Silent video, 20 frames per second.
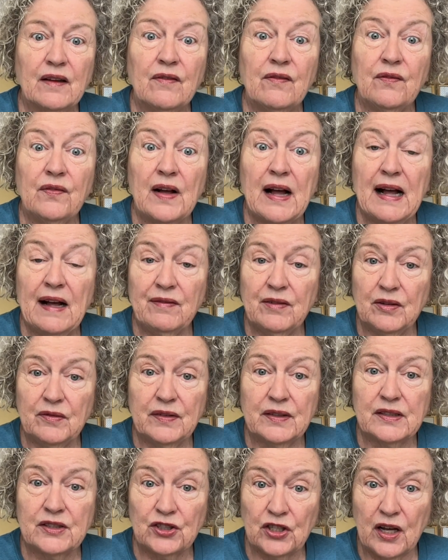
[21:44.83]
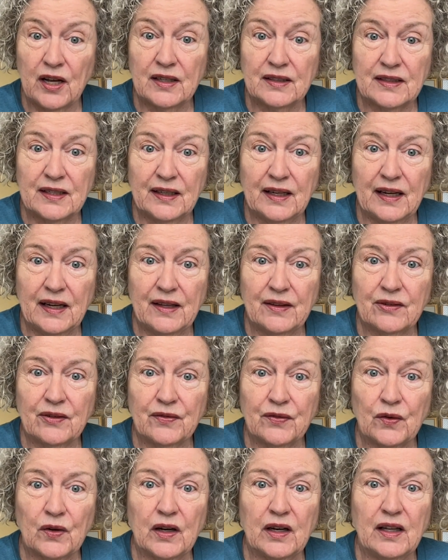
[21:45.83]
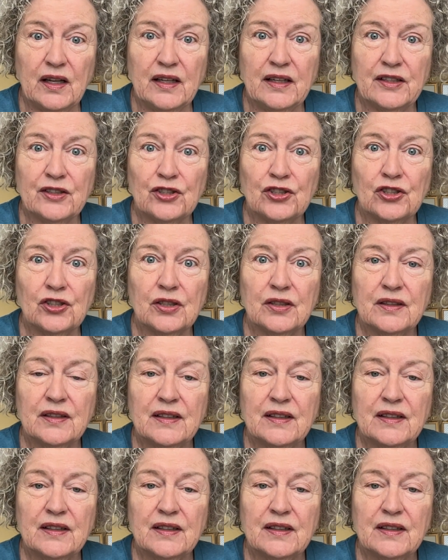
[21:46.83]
5 of us got together for lunch,